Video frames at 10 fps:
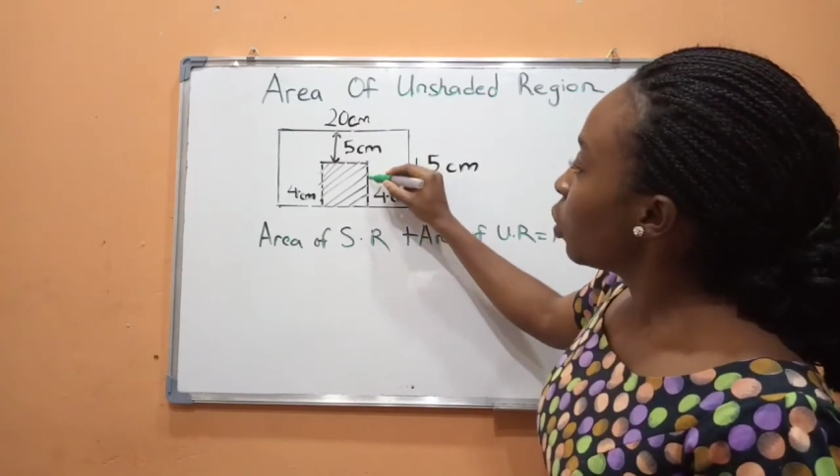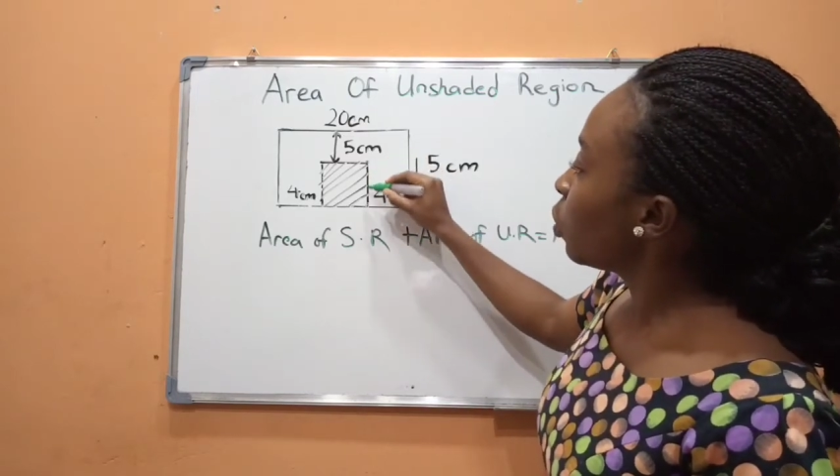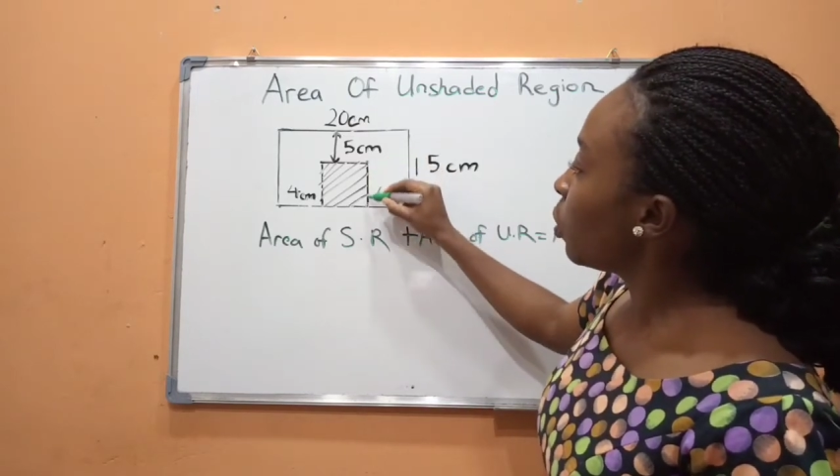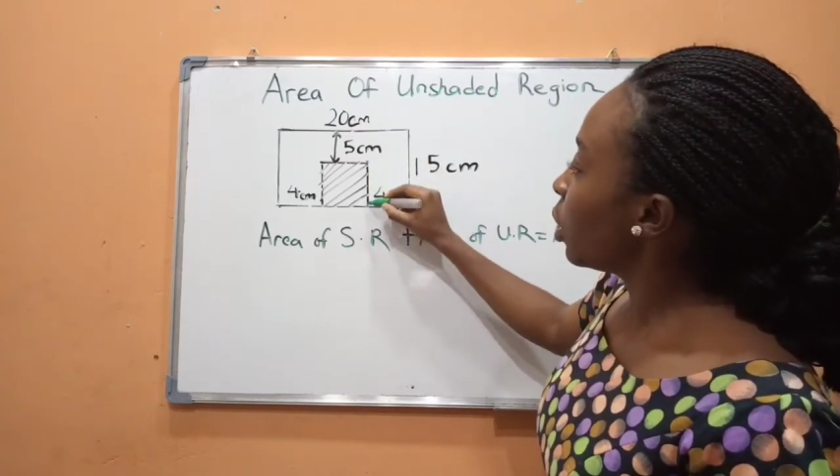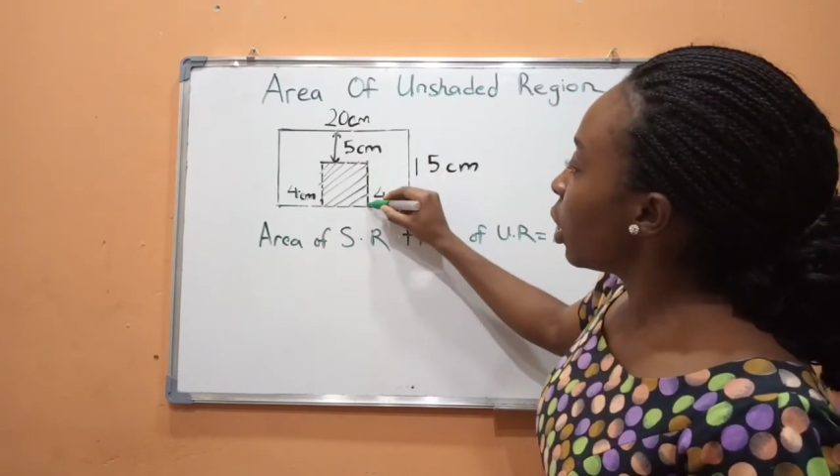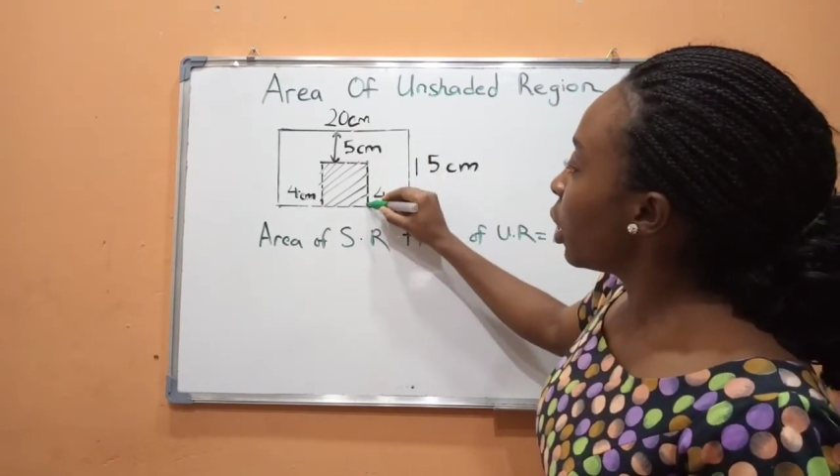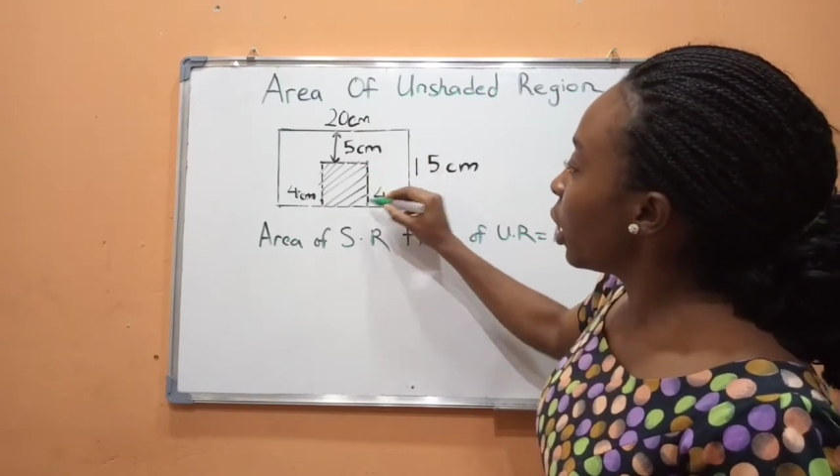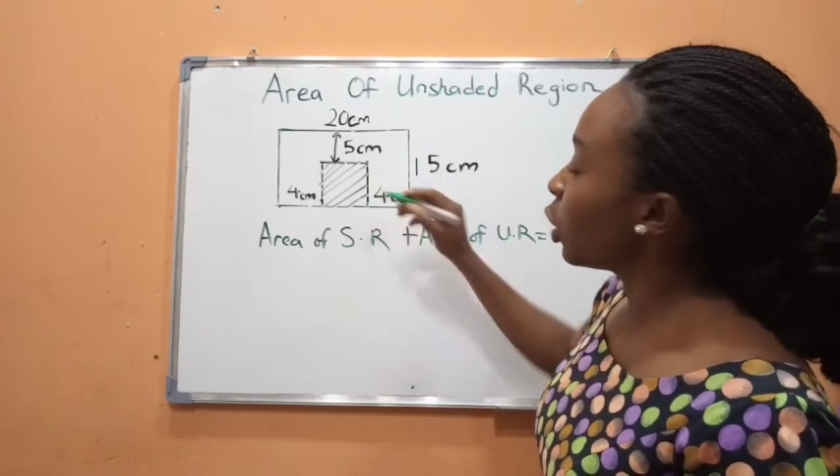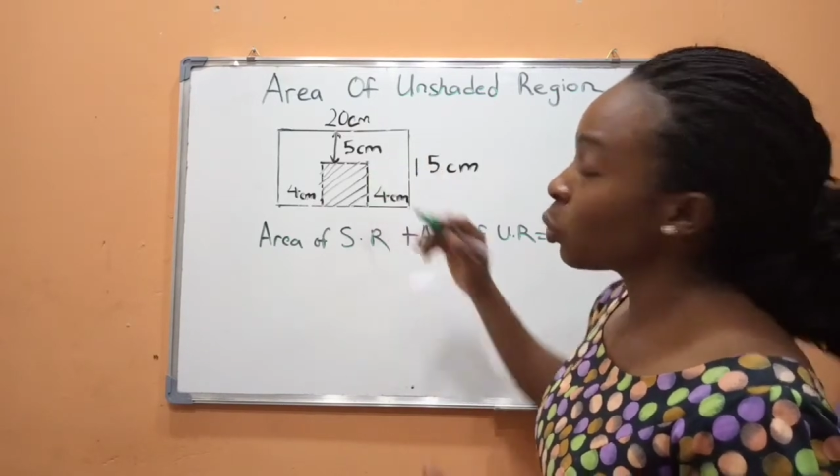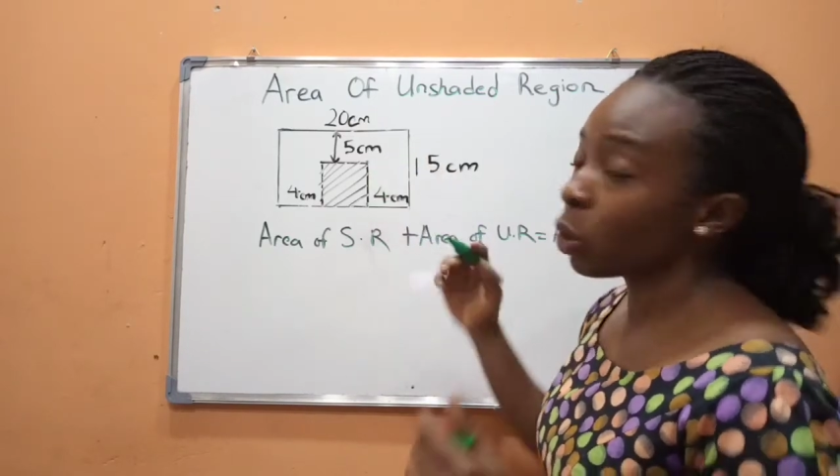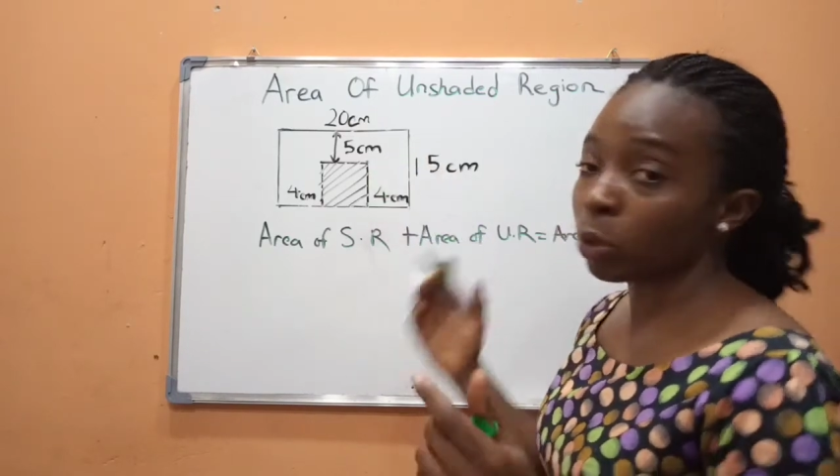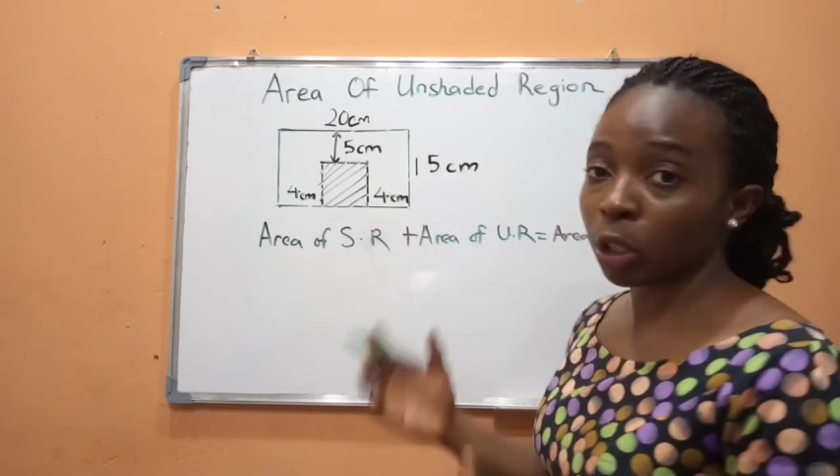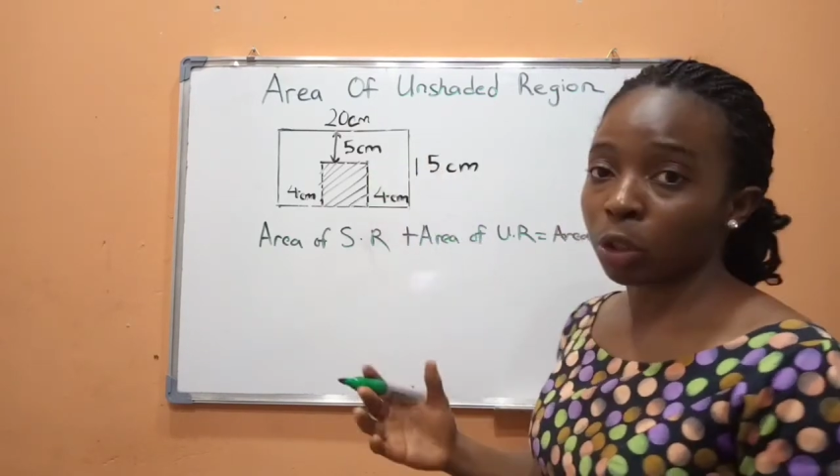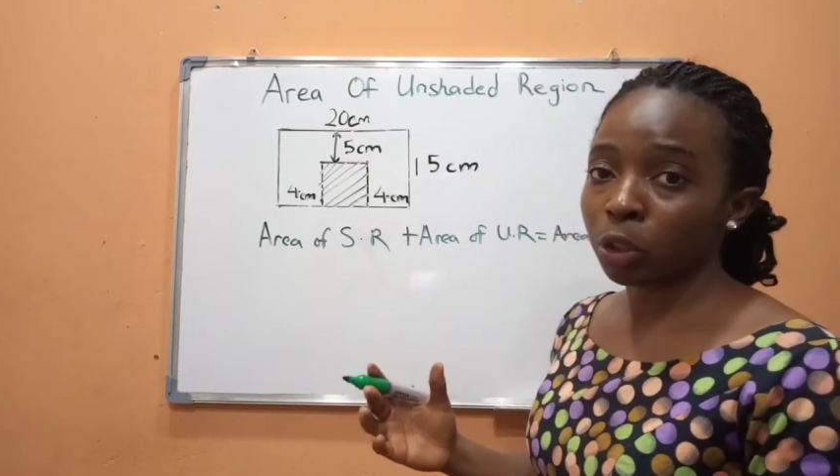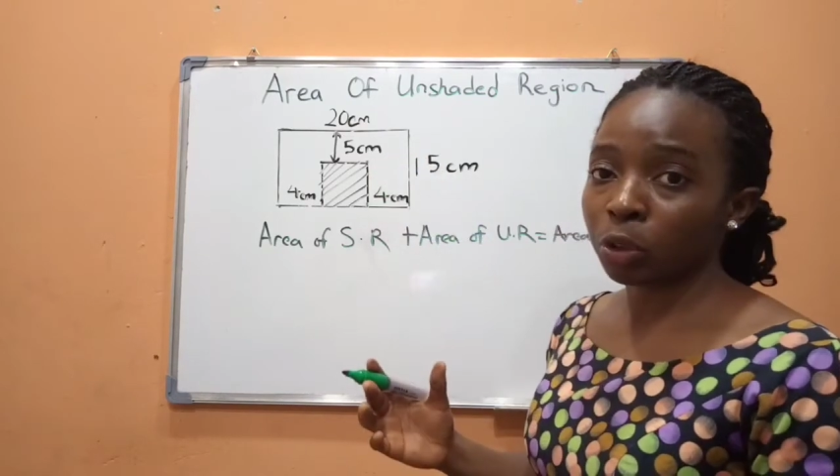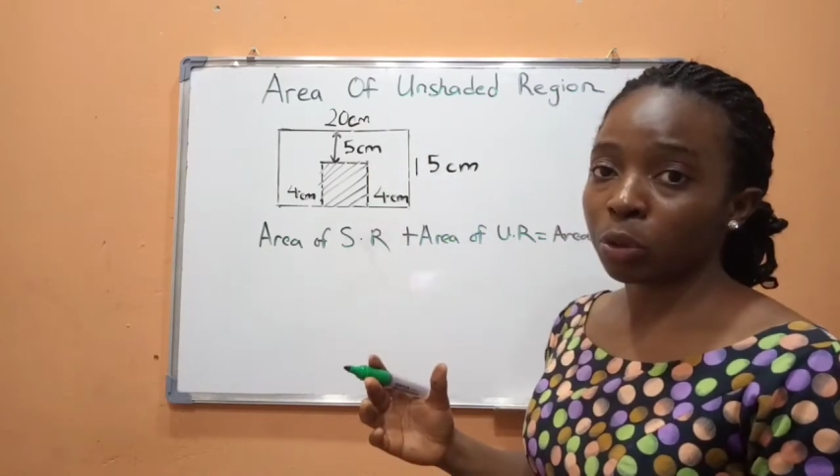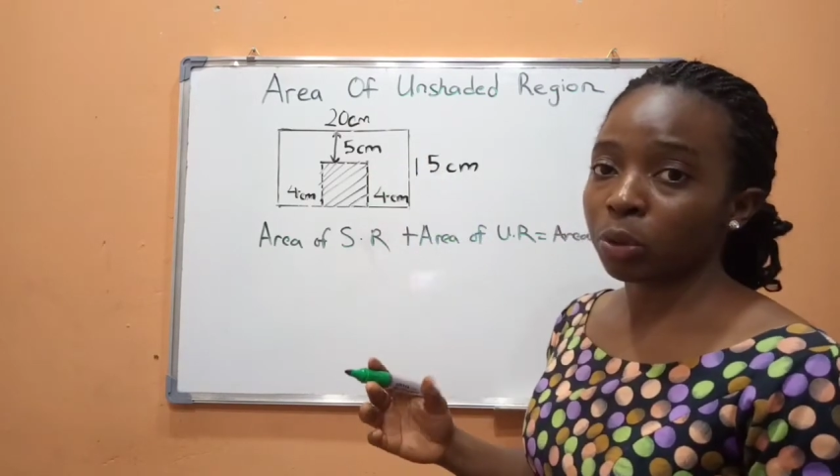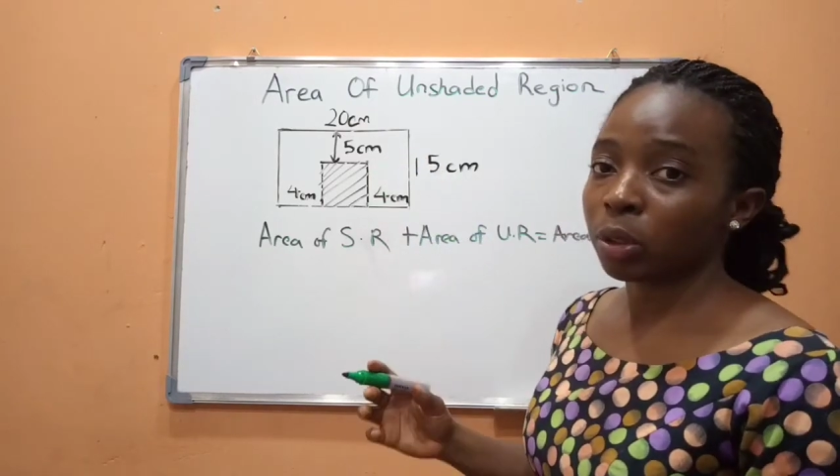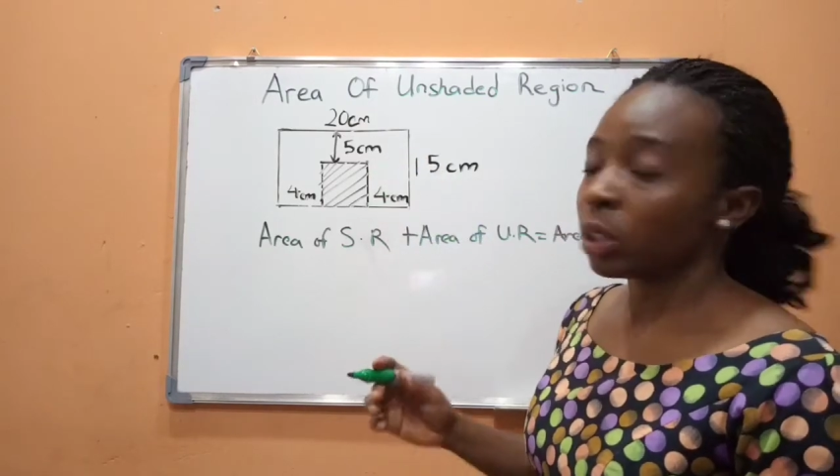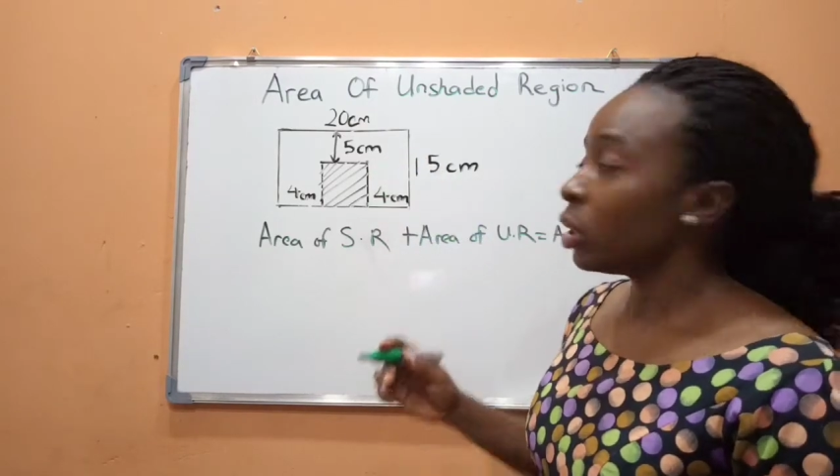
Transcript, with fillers: to here here's what we are going to do